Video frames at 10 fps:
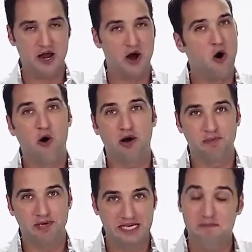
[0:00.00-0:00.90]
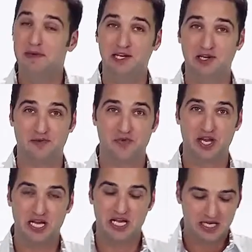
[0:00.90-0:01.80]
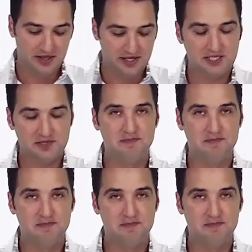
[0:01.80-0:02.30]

an ORP meter. This